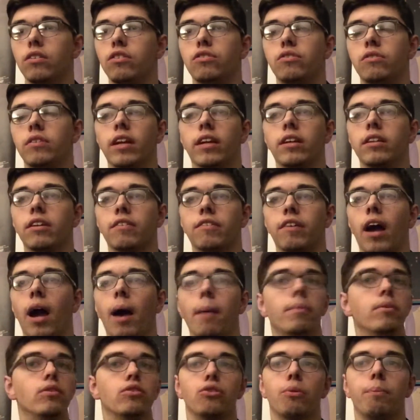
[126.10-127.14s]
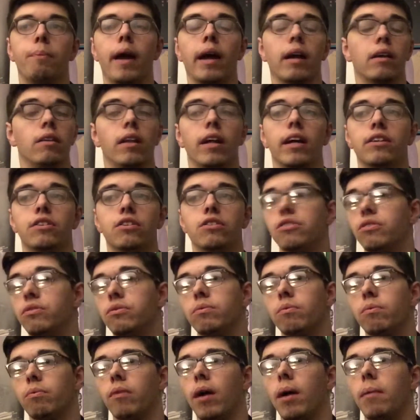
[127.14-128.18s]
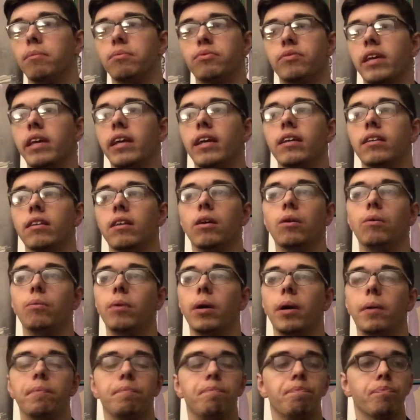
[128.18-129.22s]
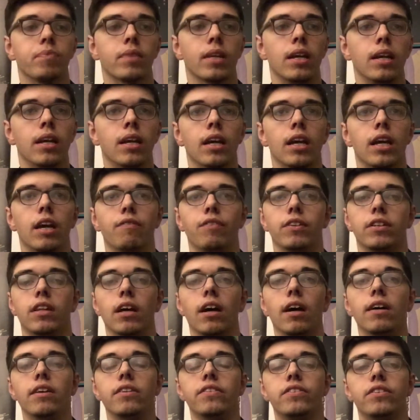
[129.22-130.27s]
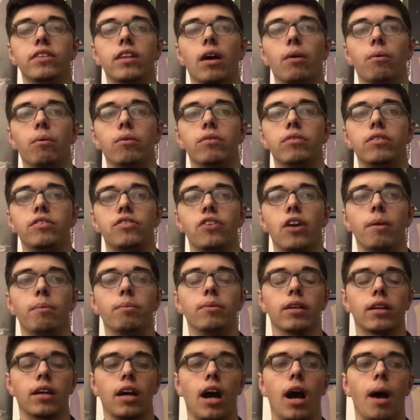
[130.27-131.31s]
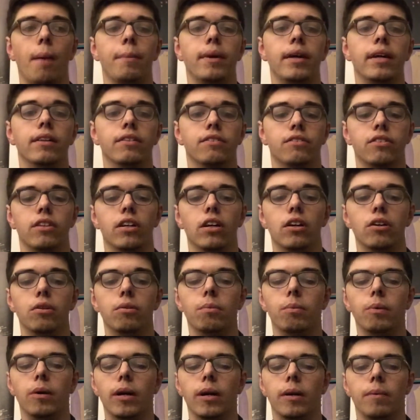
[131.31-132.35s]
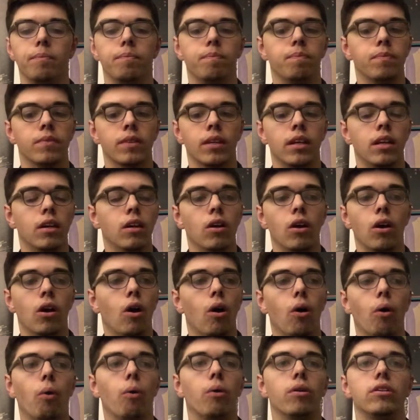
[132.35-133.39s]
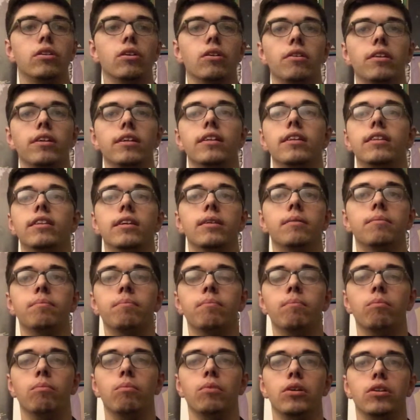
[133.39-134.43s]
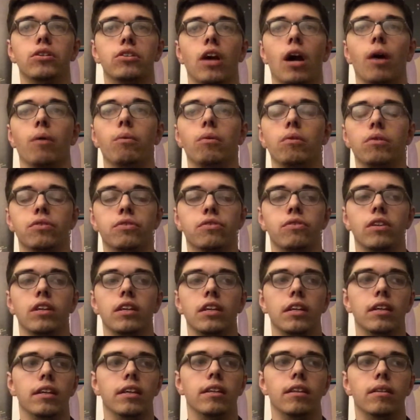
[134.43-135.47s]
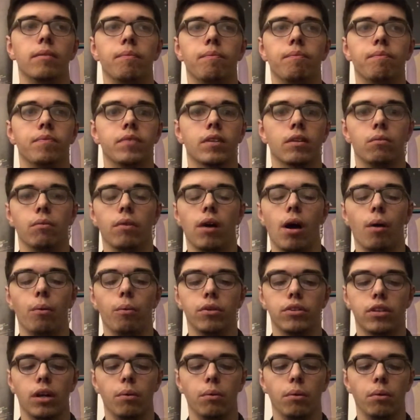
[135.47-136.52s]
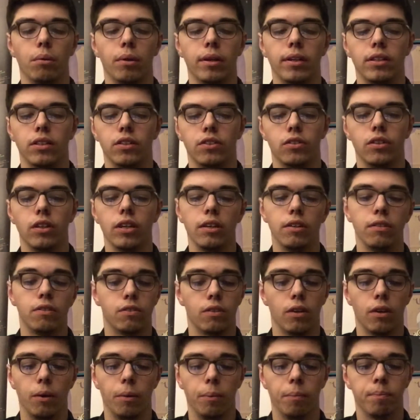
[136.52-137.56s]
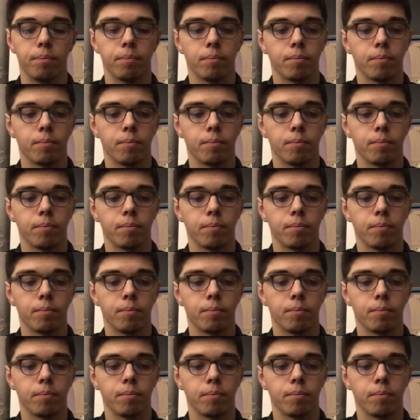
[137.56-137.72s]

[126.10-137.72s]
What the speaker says: negative comments or backlashes, what I'm saying, though, but if it does, then I will disable the comments, though, but, or delete them, which I will see, and, well, which I will wait and see, so,